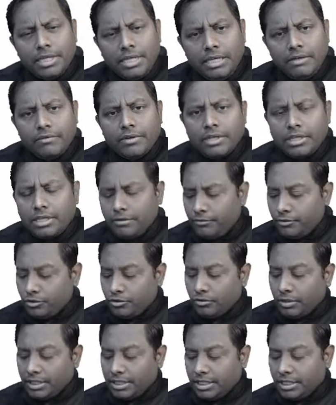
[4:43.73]
even give you
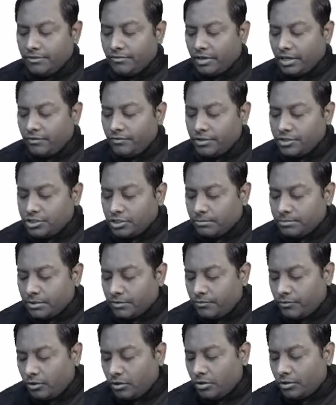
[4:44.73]
to identify which of
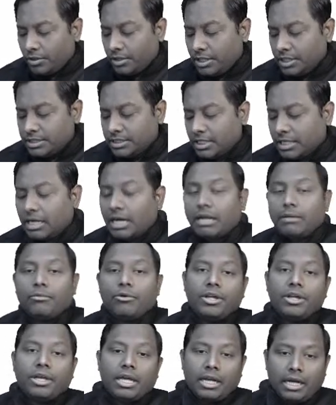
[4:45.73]
the following is a
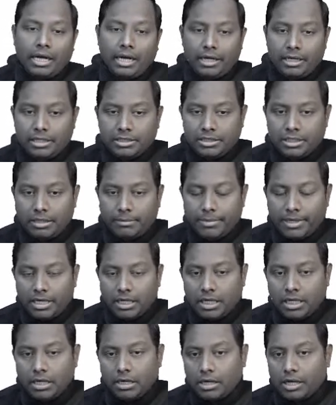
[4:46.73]
carbonic anhydrase
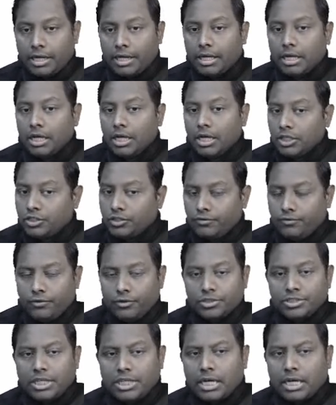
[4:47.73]
inhibitor. Okay, so forced